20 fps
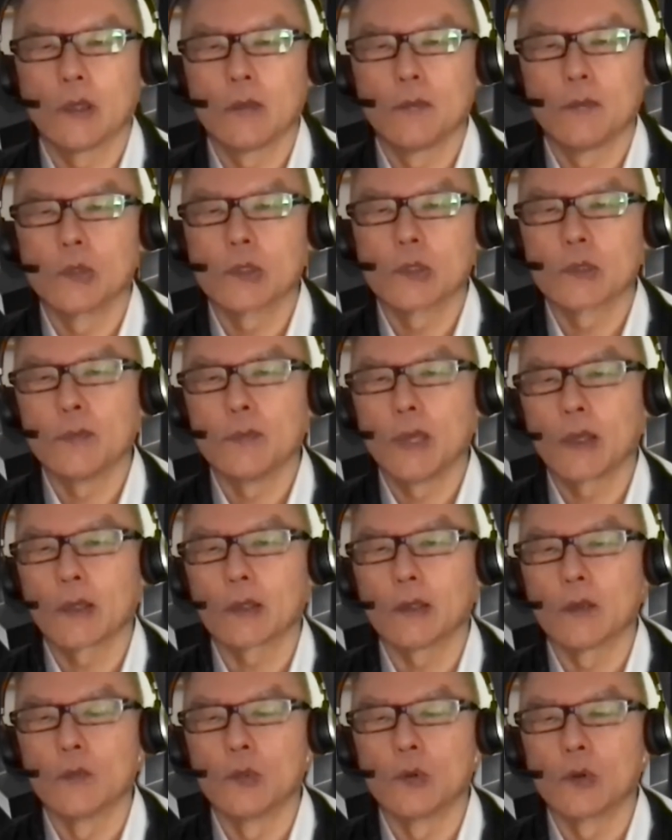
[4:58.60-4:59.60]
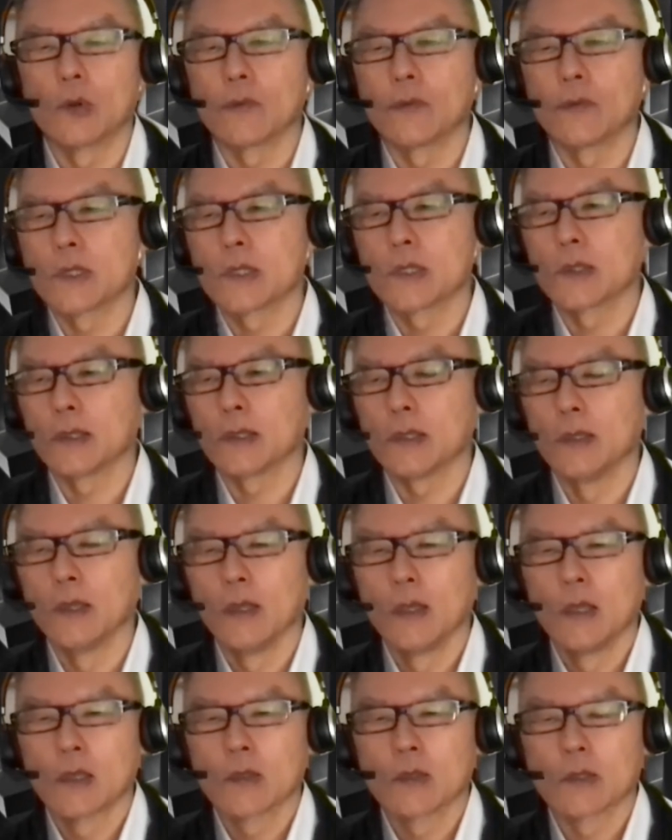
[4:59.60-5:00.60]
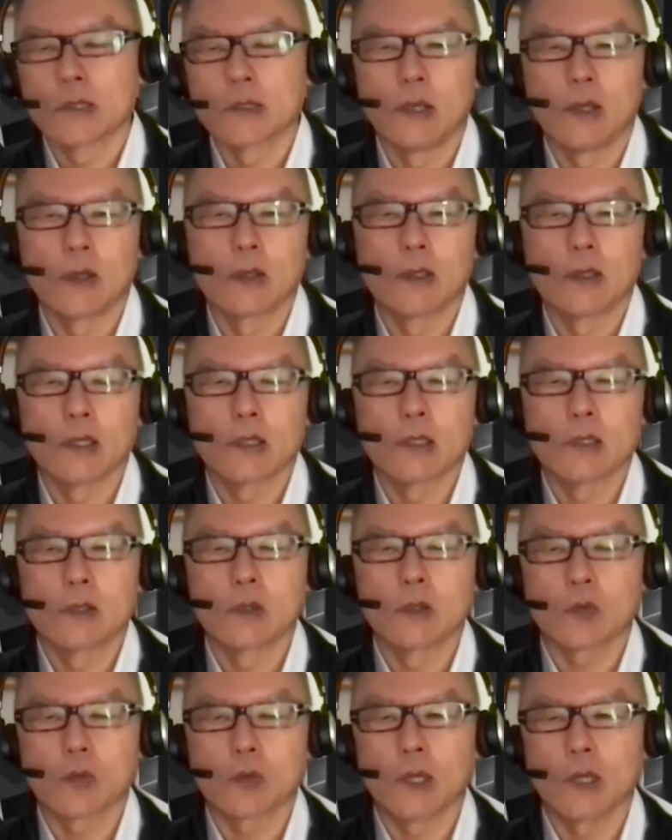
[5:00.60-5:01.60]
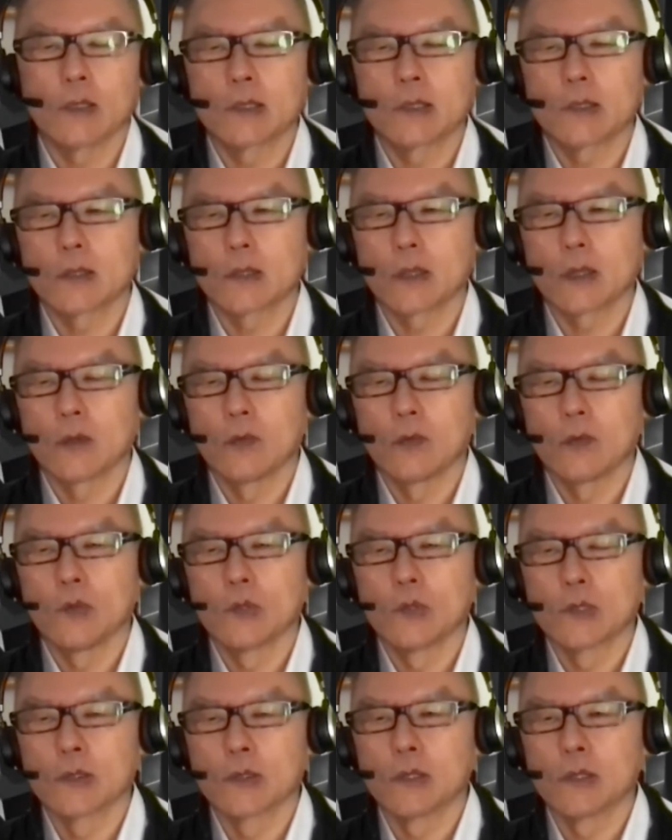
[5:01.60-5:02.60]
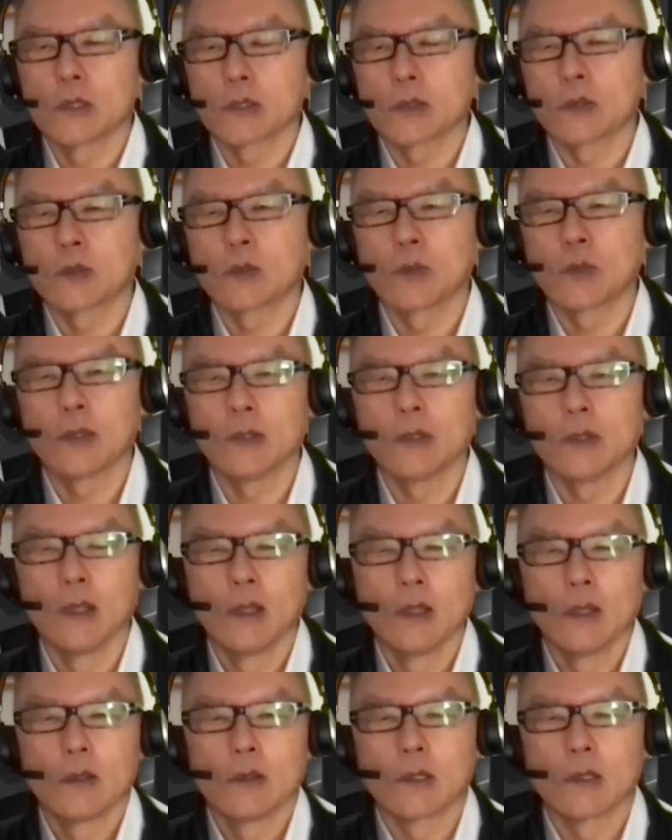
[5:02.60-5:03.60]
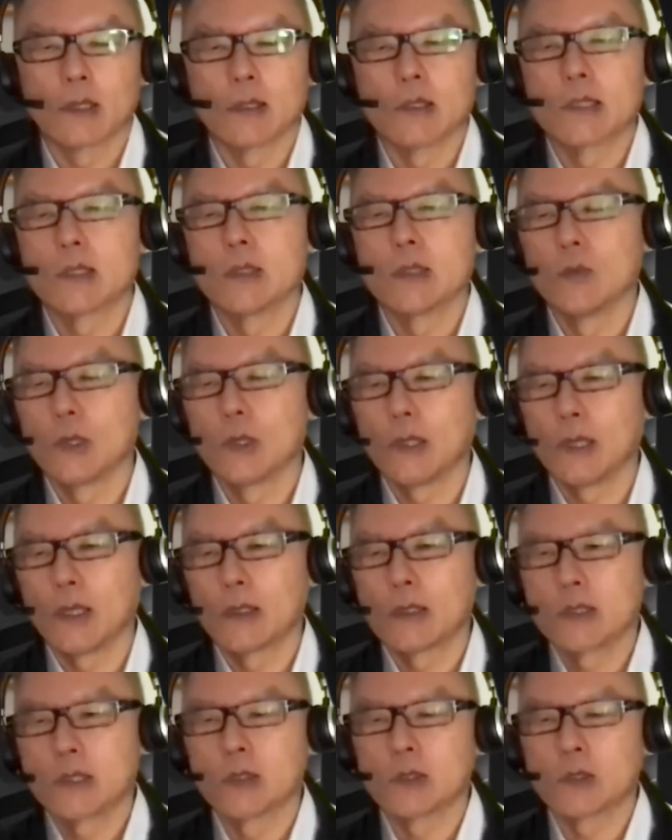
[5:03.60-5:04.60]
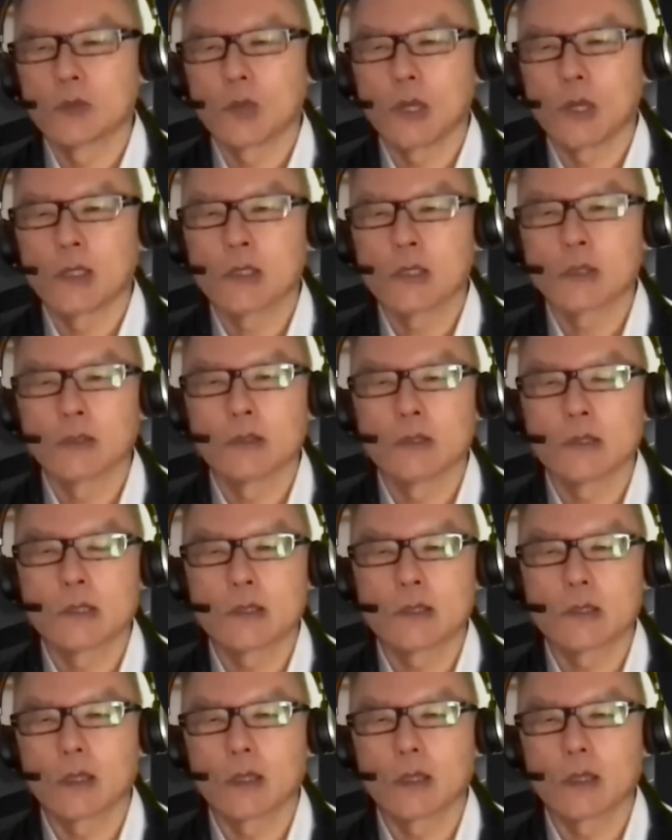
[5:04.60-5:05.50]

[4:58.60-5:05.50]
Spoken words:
much better and more efficiently. Because now you can actually create, using digital twin, you can simulate situations